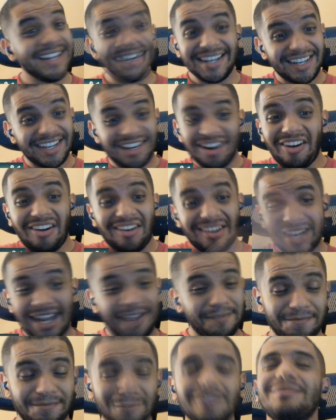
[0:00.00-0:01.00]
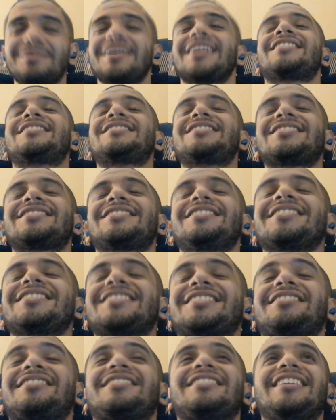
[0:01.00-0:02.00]
All that few minutes just look
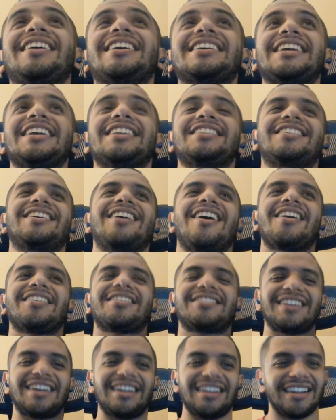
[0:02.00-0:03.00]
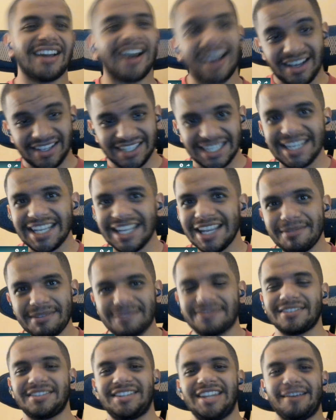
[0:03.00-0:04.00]
like it cost a lot, even
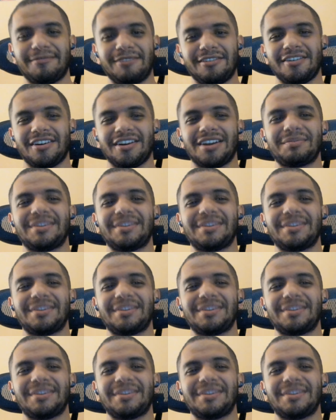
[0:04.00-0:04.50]
for Devil Artemis.